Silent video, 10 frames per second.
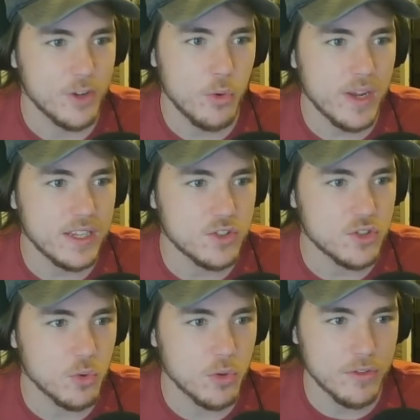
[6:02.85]
Who eats
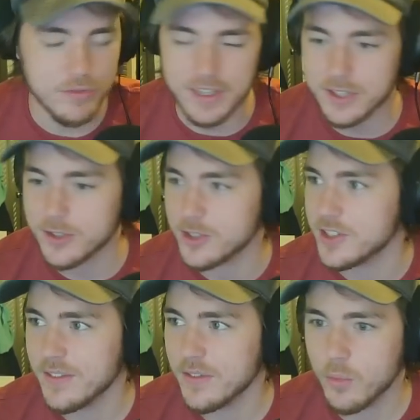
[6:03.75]
swordfish?
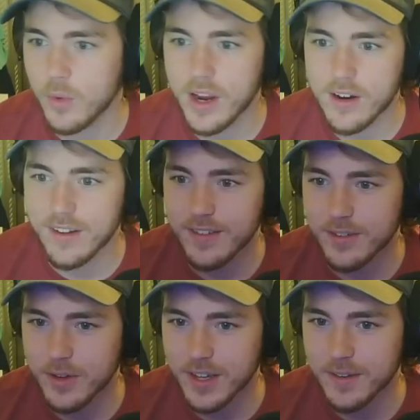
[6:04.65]
Where?
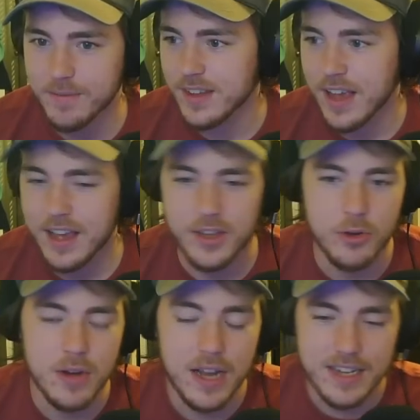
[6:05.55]
Okay.
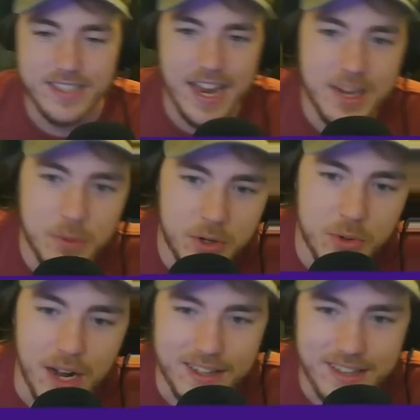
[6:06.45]
You guys, anyone who
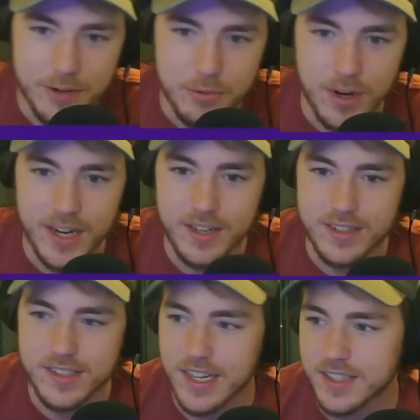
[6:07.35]
got that right
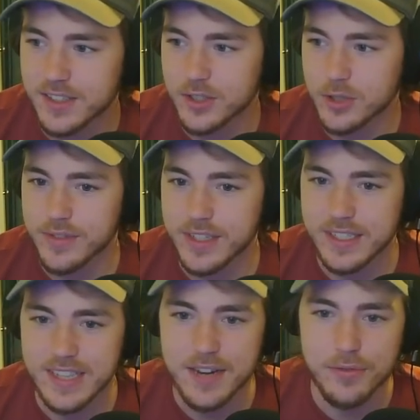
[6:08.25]
does not deserve
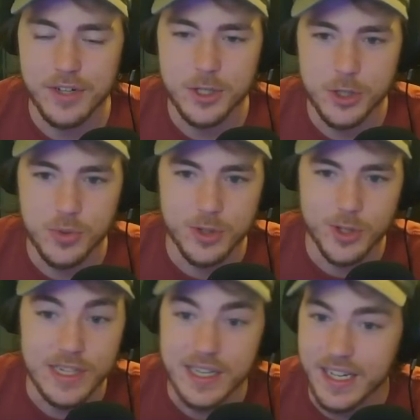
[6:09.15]
it. Dead fish, you are
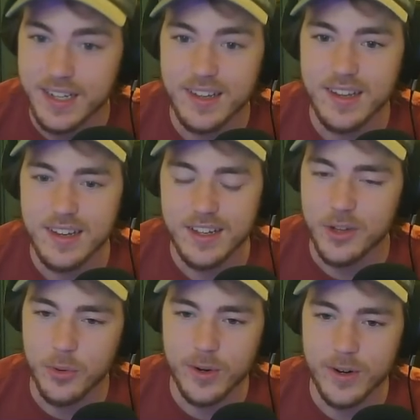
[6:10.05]
cheating.
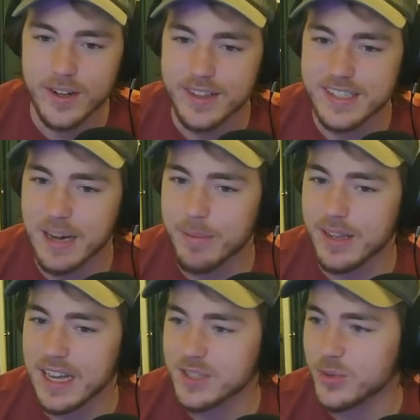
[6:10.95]
You were at the top of the
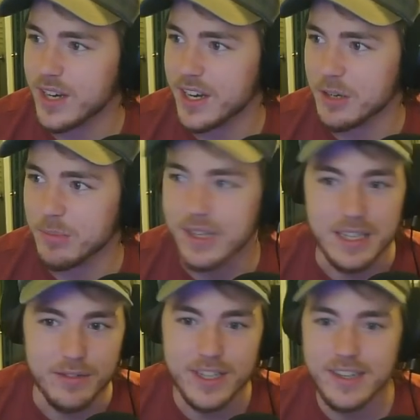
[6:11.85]
last one. I don't
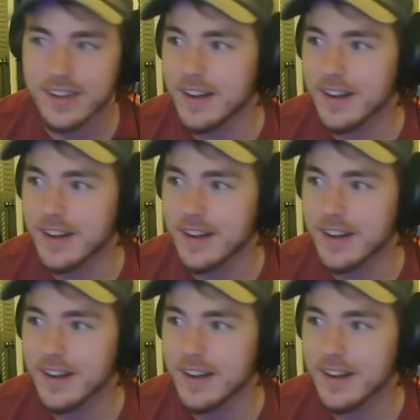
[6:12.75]
believe it.